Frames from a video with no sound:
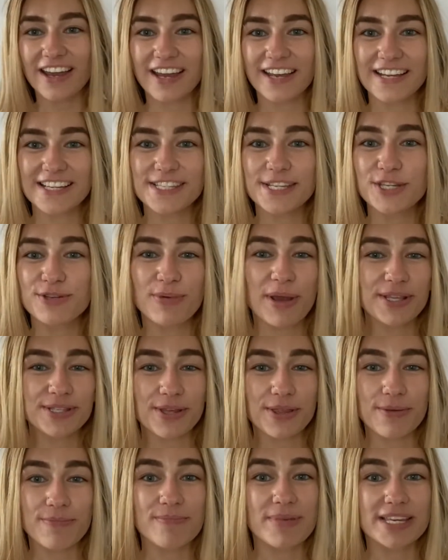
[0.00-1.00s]
I guess it depends
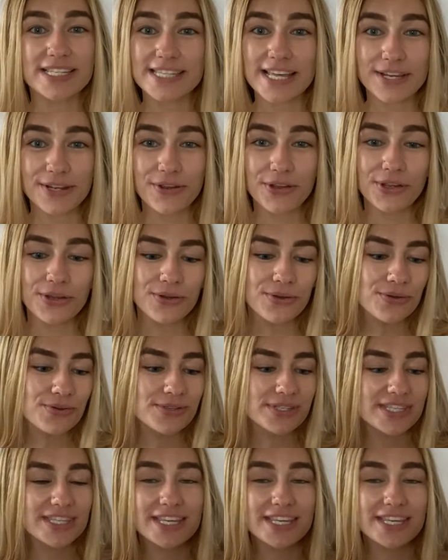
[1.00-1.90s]
on the mist that you use.